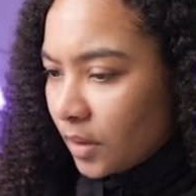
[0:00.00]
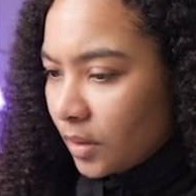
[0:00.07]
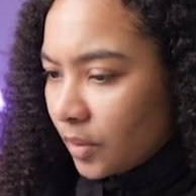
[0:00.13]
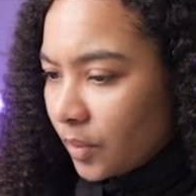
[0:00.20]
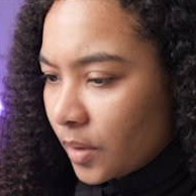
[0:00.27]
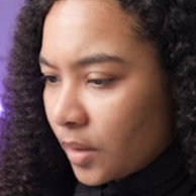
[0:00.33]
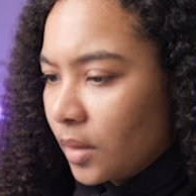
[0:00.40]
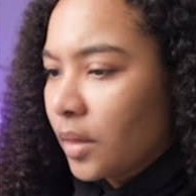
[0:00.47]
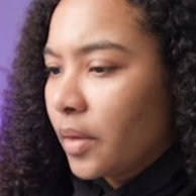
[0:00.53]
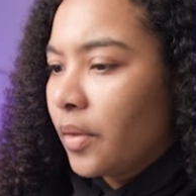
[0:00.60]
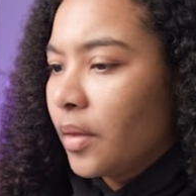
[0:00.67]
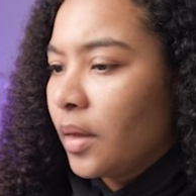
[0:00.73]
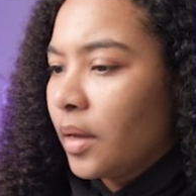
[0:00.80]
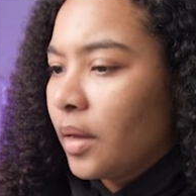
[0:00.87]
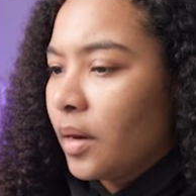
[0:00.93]
Okay, and
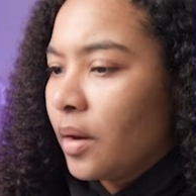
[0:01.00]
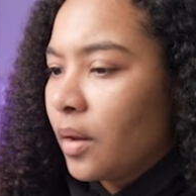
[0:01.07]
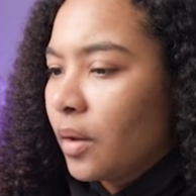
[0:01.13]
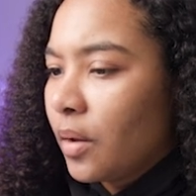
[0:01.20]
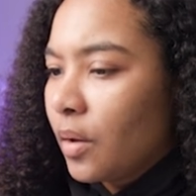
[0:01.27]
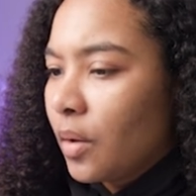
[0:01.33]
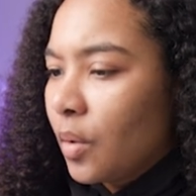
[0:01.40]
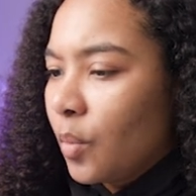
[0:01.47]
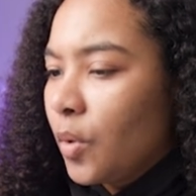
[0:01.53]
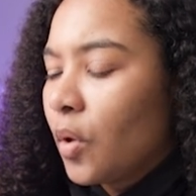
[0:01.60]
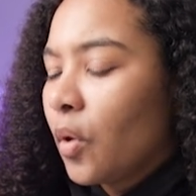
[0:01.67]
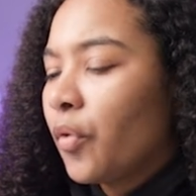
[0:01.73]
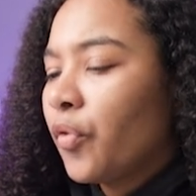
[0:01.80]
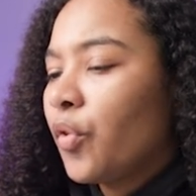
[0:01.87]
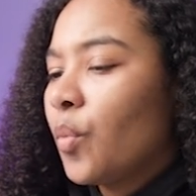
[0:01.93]
then we
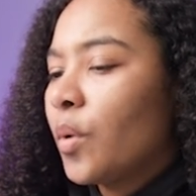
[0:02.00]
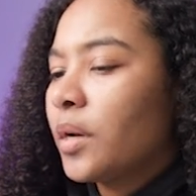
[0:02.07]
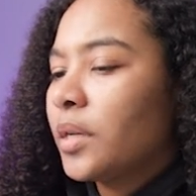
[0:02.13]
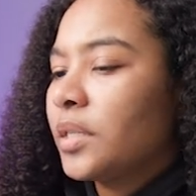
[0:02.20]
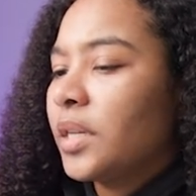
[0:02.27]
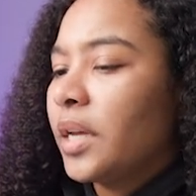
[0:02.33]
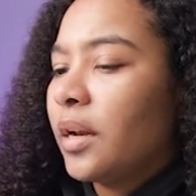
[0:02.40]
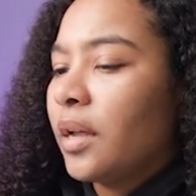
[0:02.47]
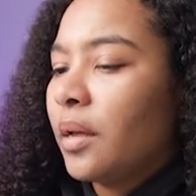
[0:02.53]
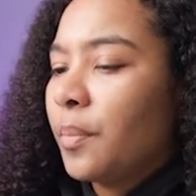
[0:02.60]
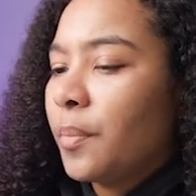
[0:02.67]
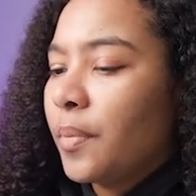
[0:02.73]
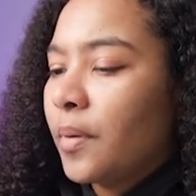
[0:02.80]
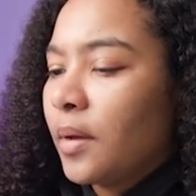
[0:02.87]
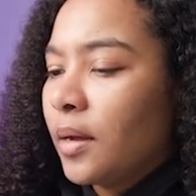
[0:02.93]
also want to set
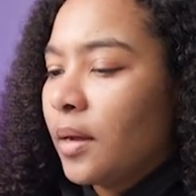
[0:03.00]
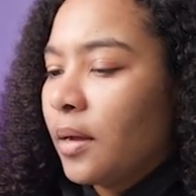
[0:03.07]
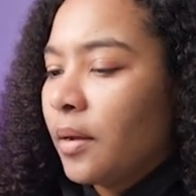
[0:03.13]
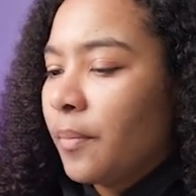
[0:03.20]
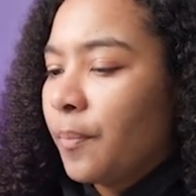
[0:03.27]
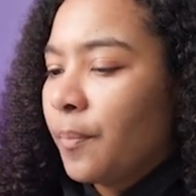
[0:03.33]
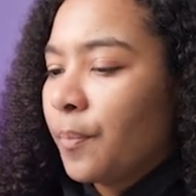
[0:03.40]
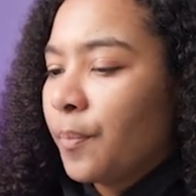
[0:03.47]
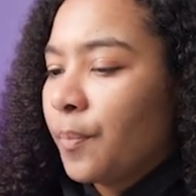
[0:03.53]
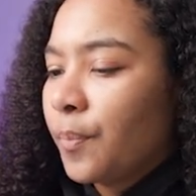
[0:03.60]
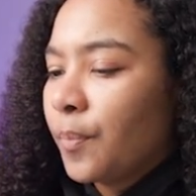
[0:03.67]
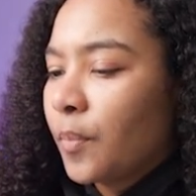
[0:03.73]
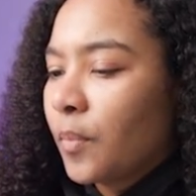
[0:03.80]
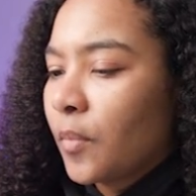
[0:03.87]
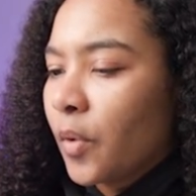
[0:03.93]
up,
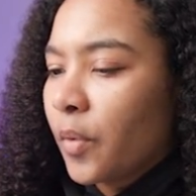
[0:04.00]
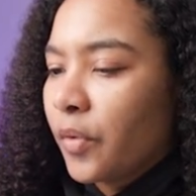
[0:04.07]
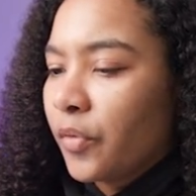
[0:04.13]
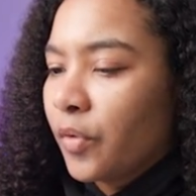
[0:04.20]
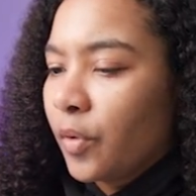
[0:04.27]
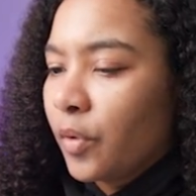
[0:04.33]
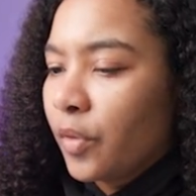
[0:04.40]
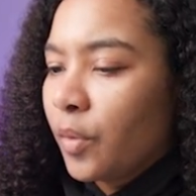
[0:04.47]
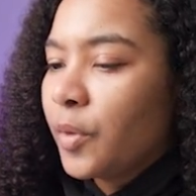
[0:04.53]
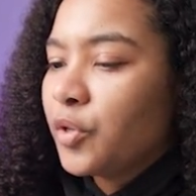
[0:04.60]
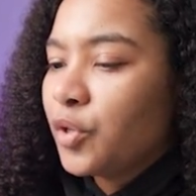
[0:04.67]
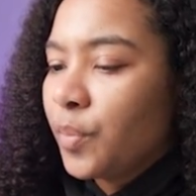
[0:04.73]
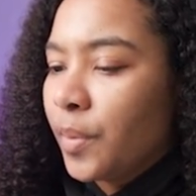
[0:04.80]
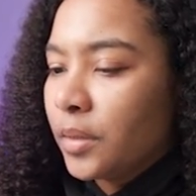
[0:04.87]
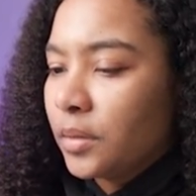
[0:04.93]
okay, so there'll be
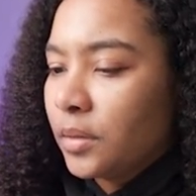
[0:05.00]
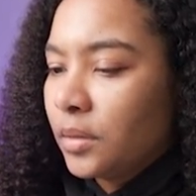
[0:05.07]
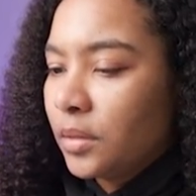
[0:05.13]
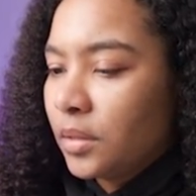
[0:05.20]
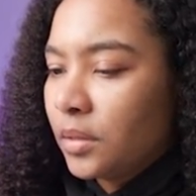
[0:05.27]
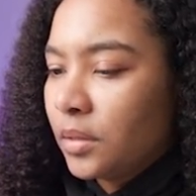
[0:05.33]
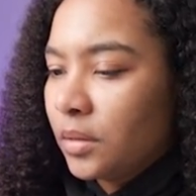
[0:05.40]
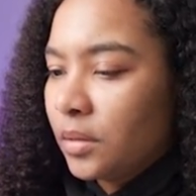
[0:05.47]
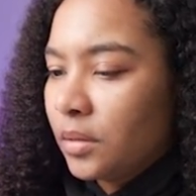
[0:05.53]
two buttons.